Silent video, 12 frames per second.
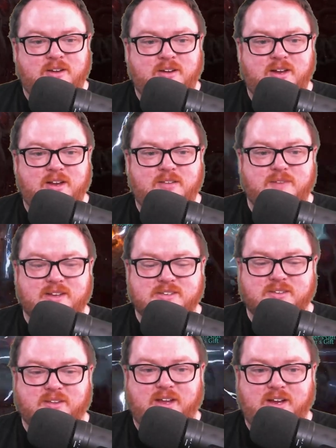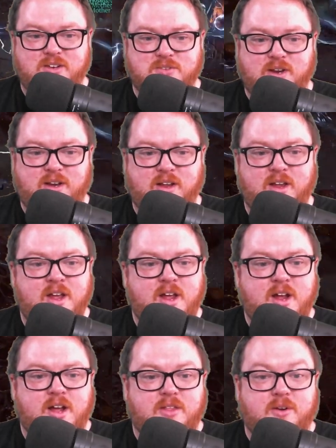in Vessel of Hatred.
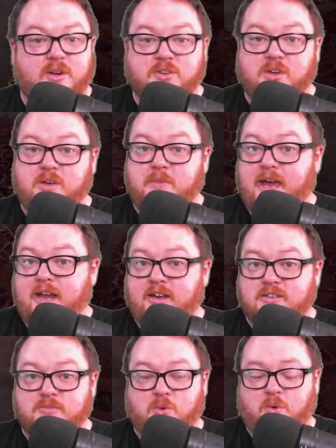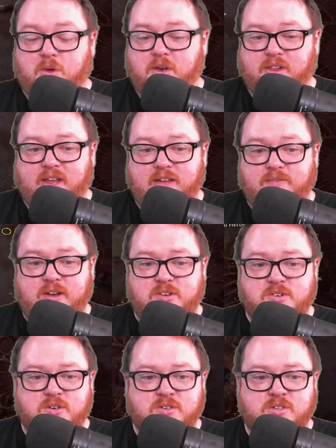They're also going to be adding some quality of life
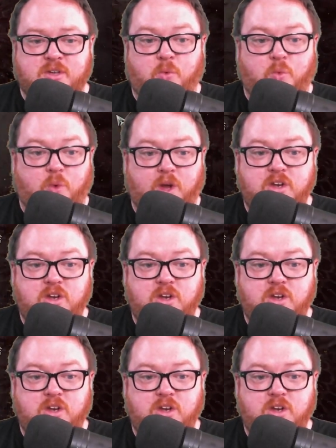features, 1 new